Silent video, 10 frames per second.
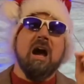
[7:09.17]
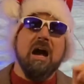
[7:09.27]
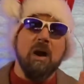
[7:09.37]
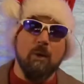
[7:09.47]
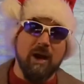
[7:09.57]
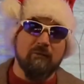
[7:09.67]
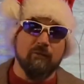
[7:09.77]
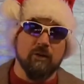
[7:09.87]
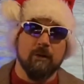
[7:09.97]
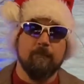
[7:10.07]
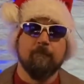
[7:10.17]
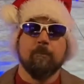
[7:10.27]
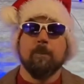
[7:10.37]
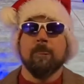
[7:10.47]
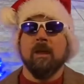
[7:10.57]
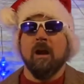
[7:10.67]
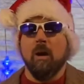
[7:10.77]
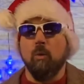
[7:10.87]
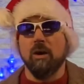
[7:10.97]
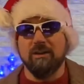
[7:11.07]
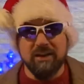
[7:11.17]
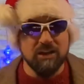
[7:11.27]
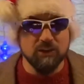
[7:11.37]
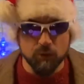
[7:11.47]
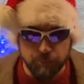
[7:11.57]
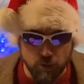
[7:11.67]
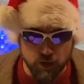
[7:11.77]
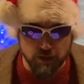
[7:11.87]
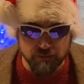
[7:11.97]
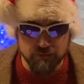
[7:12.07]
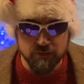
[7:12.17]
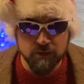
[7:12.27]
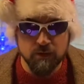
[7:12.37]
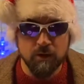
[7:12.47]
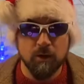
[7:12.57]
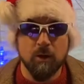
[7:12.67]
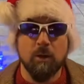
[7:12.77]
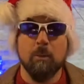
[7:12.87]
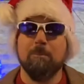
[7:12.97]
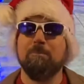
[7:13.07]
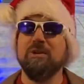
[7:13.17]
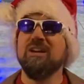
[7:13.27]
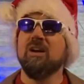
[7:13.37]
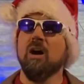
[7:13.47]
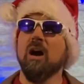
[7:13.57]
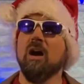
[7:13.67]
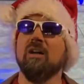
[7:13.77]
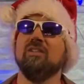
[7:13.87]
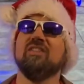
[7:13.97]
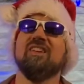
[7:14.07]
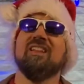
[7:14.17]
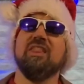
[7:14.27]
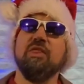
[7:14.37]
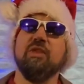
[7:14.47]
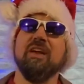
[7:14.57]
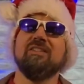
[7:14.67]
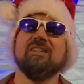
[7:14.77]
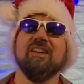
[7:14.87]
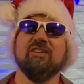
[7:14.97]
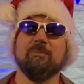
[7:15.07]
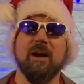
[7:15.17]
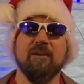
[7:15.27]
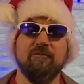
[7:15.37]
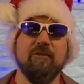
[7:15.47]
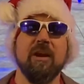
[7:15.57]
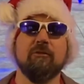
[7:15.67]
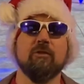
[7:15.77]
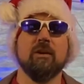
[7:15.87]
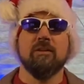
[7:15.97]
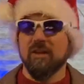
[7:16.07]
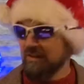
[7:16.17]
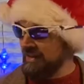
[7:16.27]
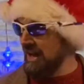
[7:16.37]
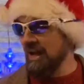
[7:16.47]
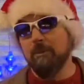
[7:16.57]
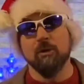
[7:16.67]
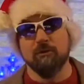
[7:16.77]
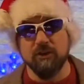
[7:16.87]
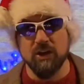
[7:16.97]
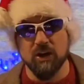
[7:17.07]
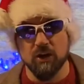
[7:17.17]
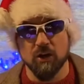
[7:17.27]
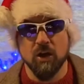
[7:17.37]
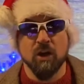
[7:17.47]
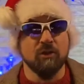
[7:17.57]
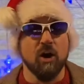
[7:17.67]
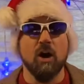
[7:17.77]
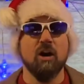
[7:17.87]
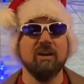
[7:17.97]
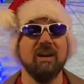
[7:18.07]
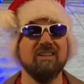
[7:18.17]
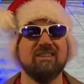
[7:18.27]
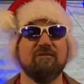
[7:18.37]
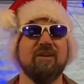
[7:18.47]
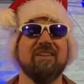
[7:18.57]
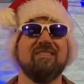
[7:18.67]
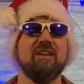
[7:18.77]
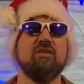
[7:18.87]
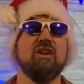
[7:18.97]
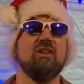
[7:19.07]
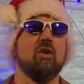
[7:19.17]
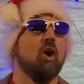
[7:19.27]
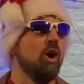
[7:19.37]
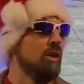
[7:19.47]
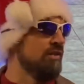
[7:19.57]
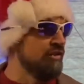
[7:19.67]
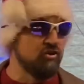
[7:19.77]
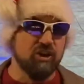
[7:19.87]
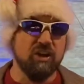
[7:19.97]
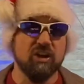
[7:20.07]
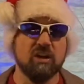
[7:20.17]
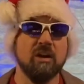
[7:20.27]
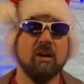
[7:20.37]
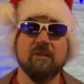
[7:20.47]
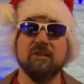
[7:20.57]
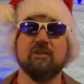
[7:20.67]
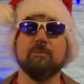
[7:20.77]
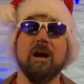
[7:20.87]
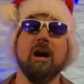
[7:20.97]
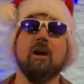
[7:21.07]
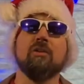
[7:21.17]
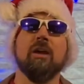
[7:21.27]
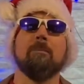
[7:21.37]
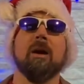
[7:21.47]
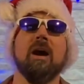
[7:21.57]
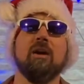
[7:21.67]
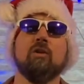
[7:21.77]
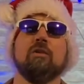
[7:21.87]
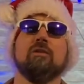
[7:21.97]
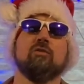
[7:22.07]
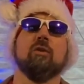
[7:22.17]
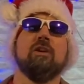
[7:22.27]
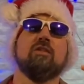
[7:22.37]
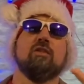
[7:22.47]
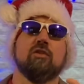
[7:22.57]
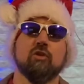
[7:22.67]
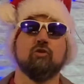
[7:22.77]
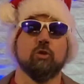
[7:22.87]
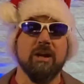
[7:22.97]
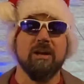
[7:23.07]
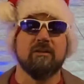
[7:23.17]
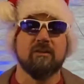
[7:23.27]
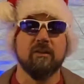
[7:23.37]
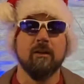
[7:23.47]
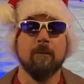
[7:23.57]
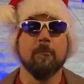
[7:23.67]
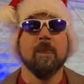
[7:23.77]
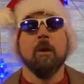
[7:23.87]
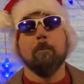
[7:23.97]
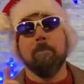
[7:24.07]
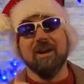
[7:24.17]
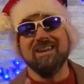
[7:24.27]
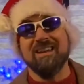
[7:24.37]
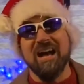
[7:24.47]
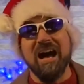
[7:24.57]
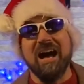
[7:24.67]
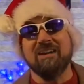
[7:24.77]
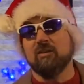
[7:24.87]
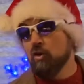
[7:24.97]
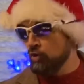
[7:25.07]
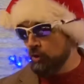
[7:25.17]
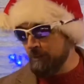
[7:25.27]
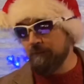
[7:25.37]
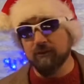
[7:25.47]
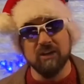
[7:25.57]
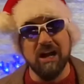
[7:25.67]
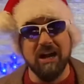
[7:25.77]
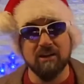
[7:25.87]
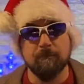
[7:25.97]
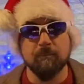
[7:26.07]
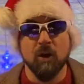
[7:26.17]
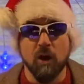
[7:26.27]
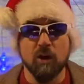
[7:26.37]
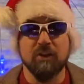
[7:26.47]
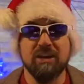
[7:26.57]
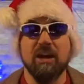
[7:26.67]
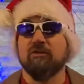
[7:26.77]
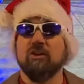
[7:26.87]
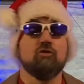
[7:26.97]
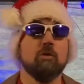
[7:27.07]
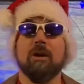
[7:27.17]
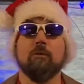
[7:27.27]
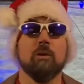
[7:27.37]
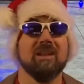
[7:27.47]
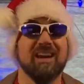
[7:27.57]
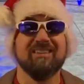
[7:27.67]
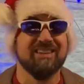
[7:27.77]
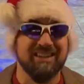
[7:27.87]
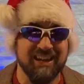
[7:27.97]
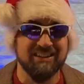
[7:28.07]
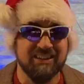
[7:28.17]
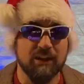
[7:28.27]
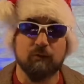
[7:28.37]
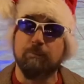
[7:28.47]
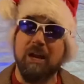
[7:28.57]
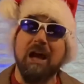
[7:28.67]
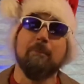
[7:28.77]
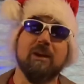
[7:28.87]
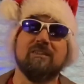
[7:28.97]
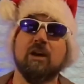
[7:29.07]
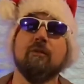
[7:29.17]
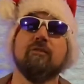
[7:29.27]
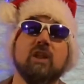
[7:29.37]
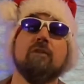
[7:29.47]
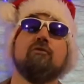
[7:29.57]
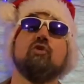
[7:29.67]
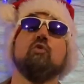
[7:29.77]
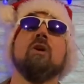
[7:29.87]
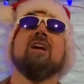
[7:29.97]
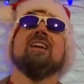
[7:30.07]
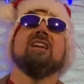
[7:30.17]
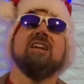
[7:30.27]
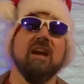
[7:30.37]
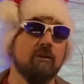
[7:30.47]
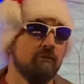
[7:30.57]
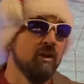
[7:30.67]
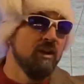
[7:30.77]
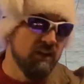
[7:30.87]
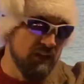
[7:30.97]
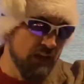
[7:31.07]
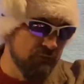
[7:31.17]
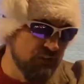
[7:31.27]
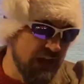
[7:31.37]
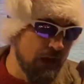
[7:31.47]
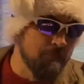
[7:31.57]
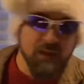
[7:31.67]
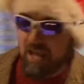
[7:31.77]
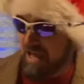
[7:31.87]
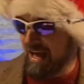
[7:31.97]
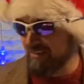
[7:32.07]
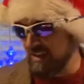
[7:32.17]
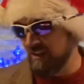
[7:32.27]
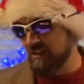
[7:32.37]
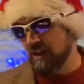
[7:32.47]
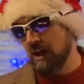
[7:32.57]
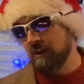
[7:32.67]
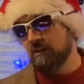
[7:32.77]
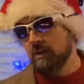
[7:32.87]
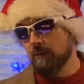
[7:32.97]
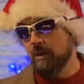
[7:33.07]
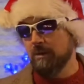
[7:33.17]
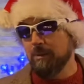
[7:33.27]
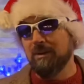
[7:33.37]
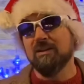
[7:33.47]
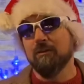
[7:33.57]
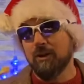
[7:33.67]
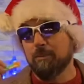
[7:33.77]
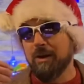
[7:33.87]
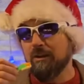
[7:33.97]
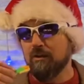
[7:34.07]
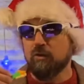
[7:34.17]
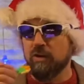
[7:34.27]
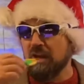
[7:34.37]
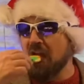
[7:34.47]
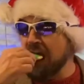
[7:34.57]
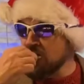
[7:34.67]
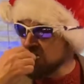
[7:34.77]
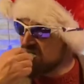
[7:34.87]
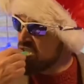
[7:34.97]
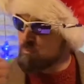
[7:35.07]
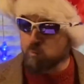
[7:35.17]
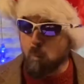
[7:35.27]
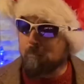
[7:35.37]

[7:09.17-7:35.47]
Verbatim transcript: However, I want to take a little pause because this is my favorite time of year. The holidays, the festivities, all of the cheer, the smiles, and my goodness gracious, the treats. But not to be forgotten are the gifts. And sure, everyone likes to get gifts, but I myself love to give gifts. Now, as is the custom, let me give myself another bite of this cookie. Mm.